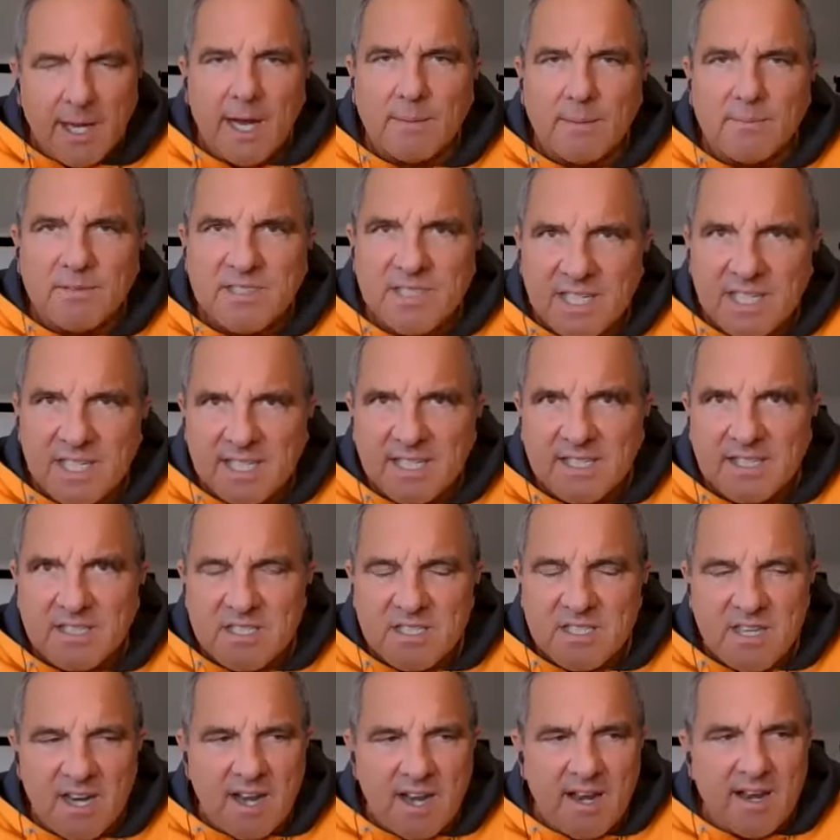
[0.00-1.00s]
I'm setting the
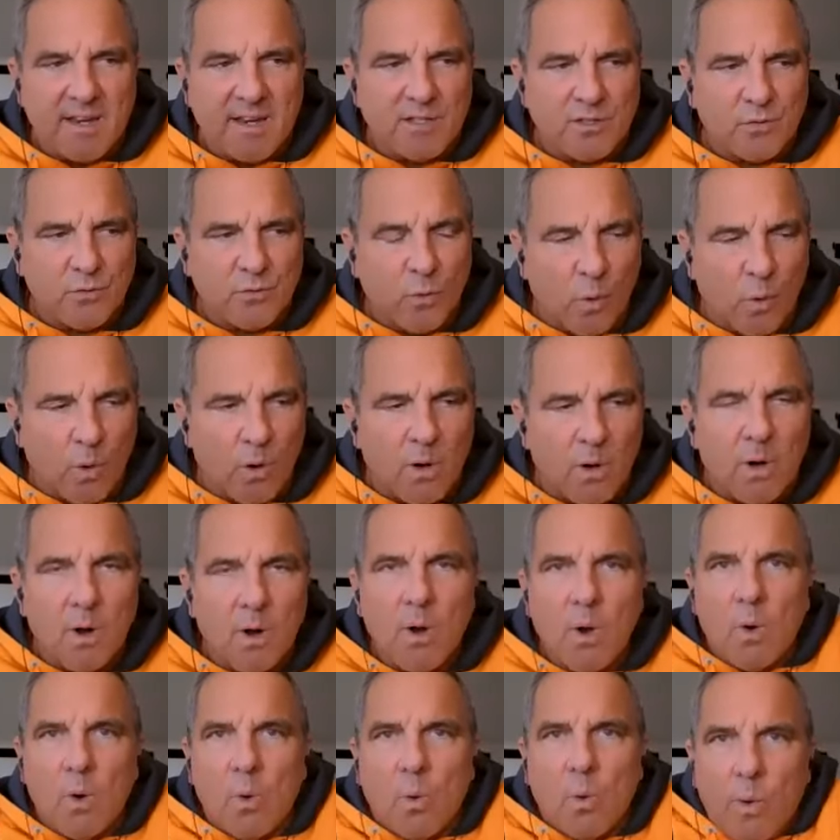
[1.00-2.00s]
stage for
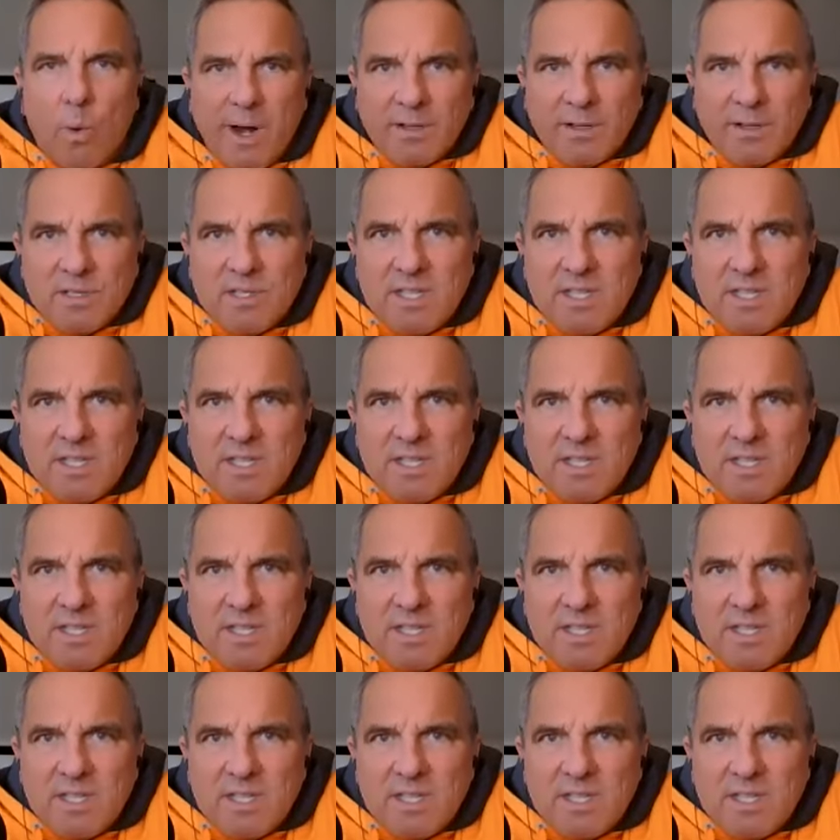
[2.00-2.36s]
where's